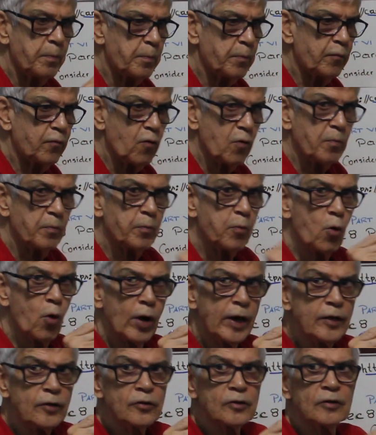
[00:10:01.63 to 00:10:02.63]
from
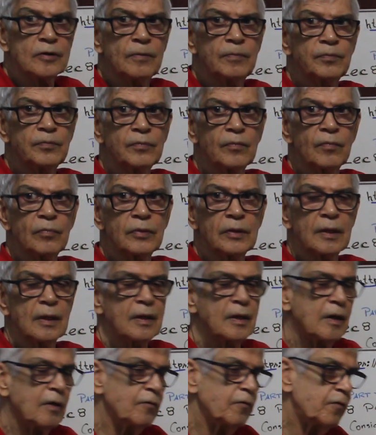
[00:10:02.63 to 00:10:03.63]
point
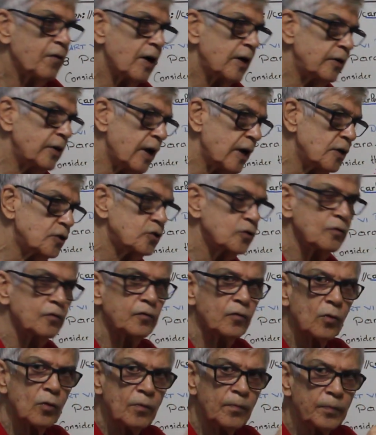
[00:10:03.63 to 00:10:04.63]
and variation
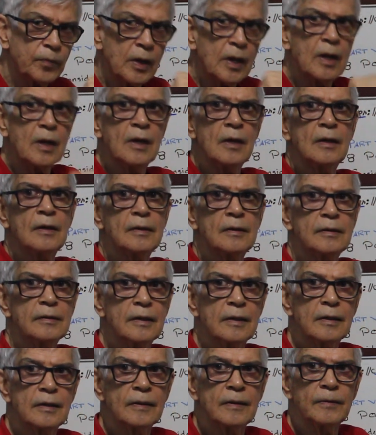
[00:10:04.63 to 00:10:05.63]
from
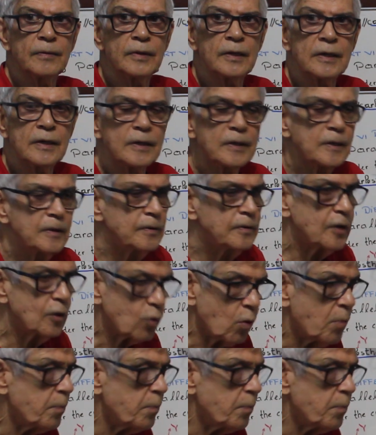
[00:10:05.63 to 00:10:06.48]
the